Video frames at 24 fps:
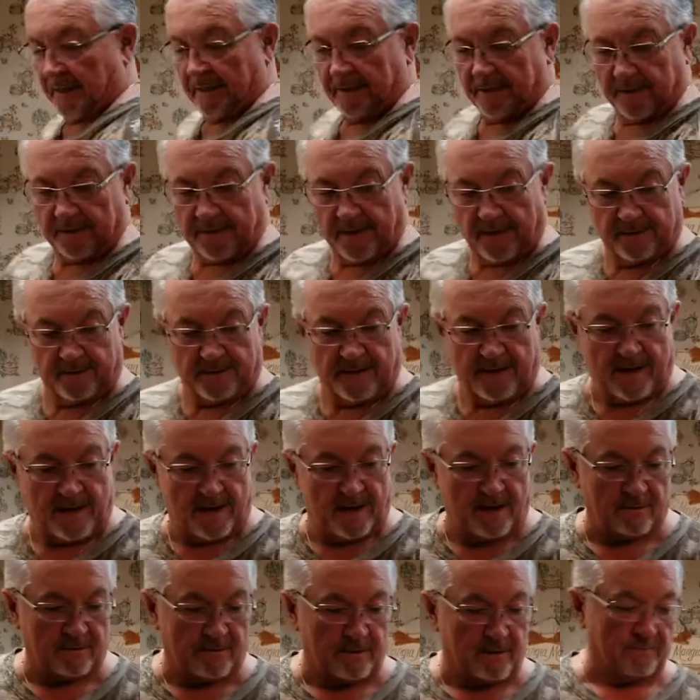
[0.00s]
so
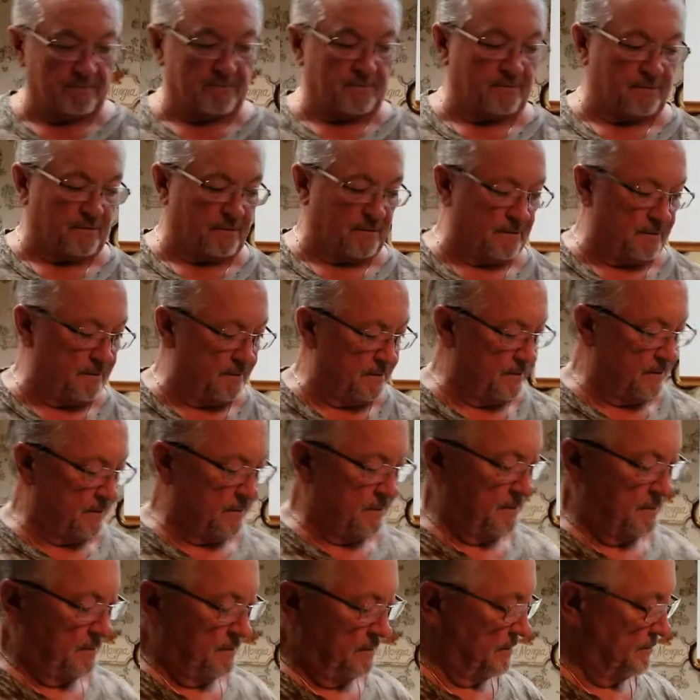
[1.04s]
now comes
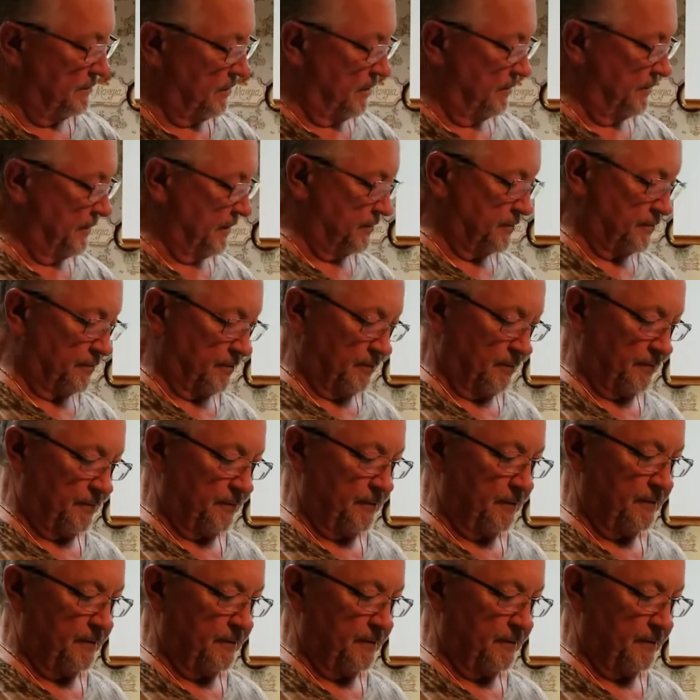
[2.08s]
the moment of truth.